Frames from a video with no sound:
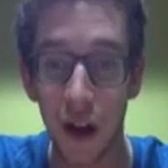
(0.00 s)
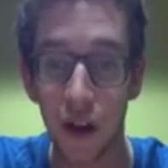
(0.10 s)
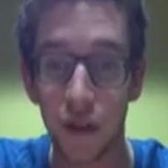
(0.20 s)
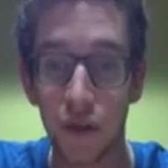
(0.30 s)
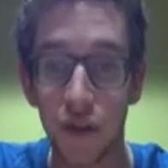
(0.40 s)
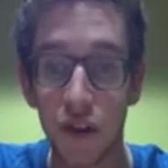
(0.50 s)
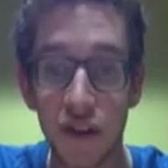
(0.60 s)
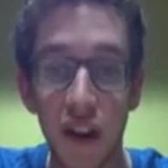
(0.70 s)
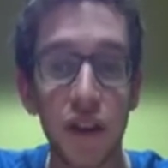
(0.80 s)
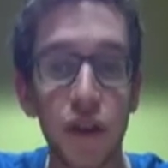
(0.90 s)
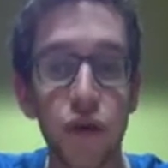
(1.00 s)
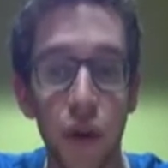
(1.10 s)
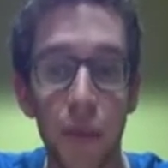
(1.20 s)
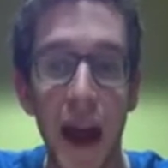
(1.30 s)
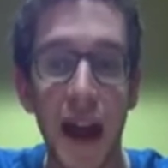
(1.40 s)
of sudden
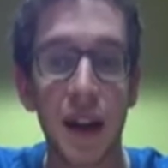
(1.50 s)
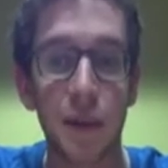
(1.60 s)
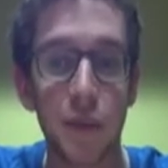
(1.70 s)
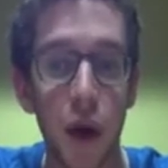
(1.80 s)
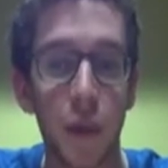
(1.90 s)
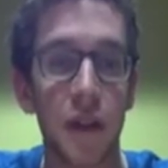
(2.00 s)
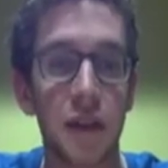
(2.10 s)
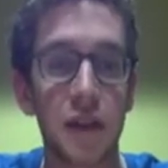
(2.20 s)
dramatic moments